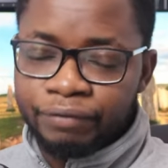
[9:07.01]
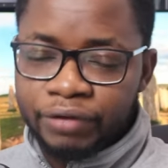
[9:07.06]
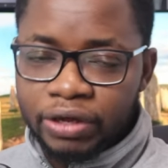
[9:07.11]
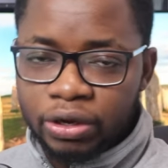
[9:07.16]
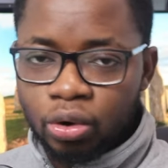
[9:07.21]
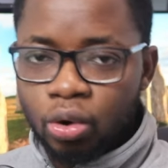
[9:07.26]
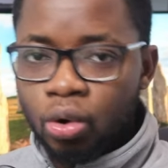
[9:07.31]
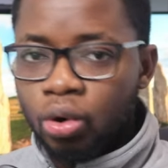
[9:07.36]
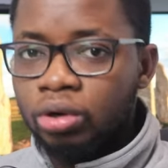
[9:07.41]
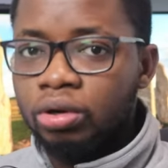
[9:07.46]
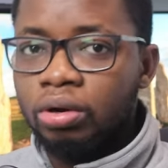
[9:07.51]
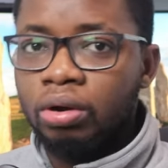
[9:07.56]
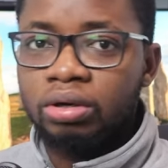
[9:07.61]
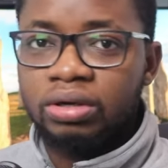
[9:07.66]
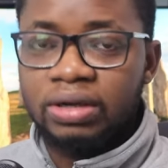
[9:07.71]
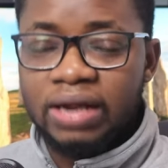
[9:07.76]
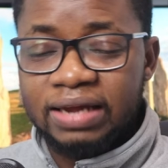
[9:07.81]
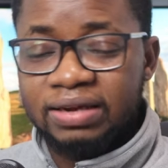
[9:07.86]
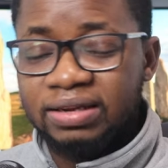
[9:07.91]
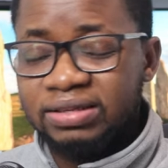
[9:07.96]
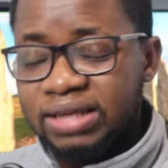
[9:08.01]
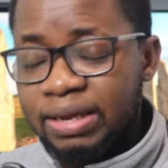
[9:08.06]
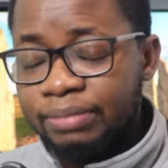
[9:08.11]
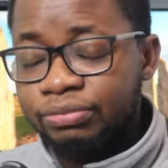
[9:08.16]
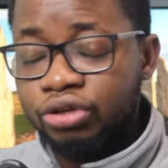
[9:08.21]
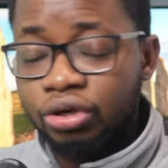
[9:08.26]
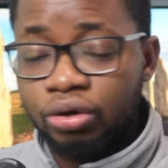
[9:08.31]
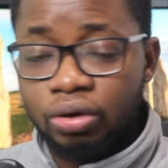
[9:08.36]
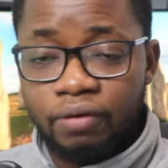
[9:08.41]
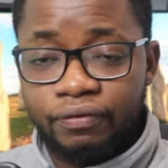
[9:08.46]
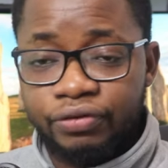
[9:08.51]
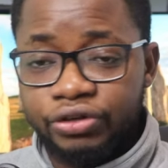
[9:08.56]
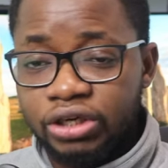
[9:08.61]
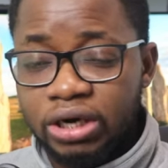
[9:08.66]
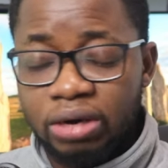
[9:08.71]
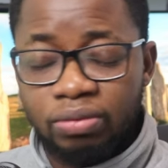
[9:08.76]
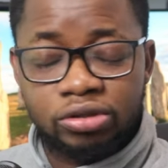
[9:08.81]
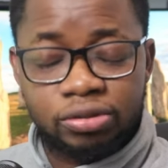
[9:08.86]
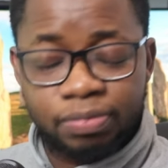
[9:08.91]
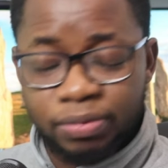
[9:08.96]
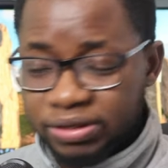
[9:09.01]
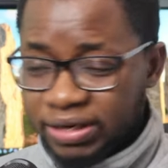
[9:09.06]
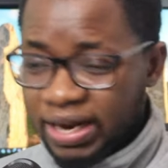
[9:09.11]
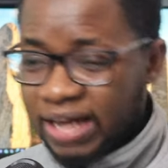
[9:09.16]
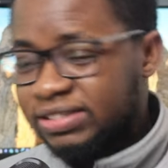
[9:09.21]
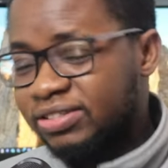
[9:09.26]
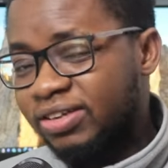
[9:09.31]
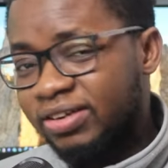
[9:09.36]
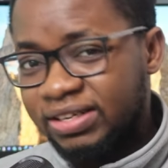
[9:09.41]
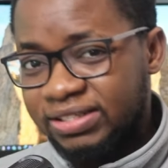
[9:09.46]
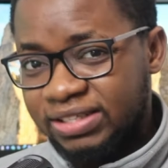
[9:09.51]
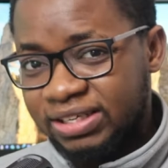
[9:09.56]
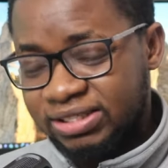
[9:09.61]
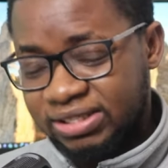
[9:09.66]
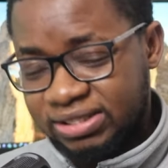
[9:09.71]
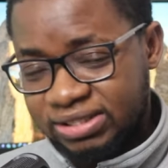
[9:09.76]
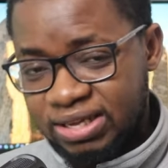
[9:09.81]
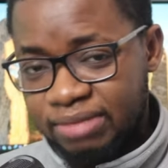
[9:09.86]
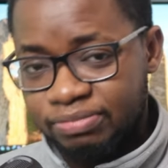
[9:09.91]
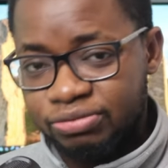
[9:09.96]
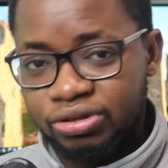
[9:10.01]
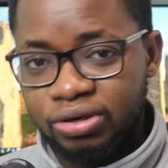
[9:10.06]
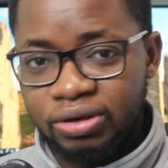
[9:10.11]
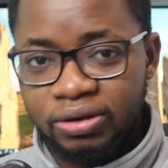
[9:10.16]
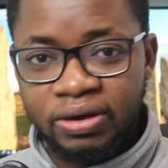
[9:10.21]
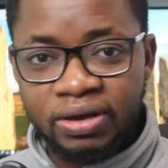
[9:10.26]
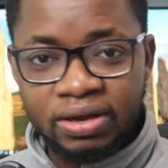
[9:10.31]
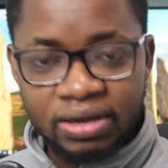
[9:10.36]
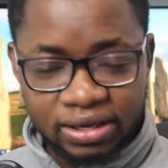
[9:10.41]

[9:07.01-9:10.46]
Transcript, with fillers: a whole lot like the Samsung official ones but that's not the deal Samsung